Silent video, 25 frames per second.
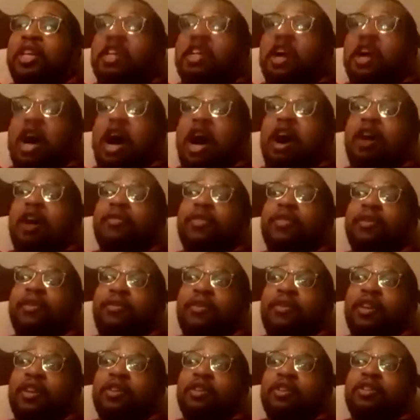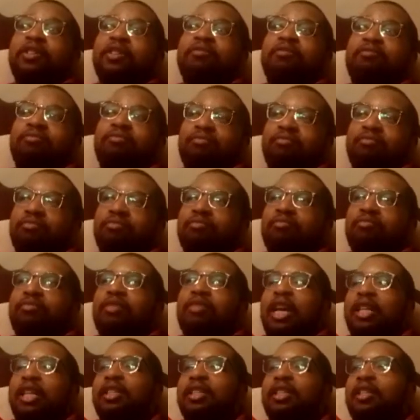off the field,
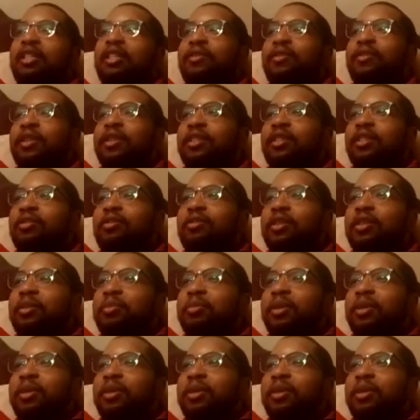that's a different story.